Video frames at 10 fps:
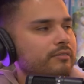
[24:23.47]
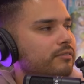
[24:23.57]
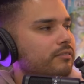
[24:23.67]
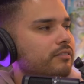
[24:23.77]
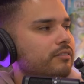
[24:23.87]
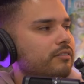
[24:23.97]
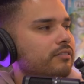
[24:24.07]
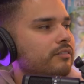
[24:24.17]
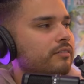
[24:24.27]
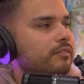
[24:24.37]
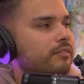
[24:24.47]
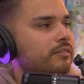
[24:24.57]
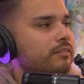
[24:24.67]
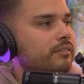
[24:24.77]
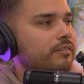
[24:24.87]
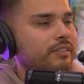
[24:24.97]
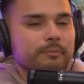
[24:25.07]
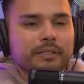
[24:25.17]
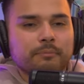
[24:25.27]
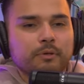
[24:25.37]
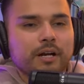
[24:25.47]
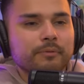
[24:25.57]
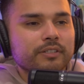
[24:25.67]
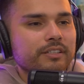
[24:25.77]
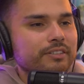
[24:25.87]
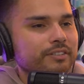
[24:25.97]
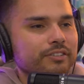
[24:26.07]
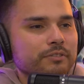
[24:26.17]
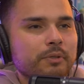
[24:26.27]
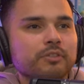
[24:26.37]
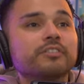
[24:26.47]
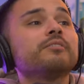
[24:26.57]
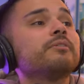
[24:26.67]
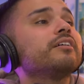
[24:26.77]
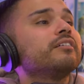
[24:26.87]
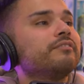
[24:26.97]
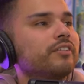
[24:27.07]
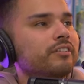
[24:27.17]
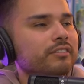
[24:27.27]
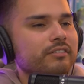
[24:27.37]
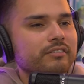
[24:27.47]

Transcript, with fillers: Yeah, but you got to buy a piece. Yeah, right. You got to buy the property unless you just post up right here in front of your.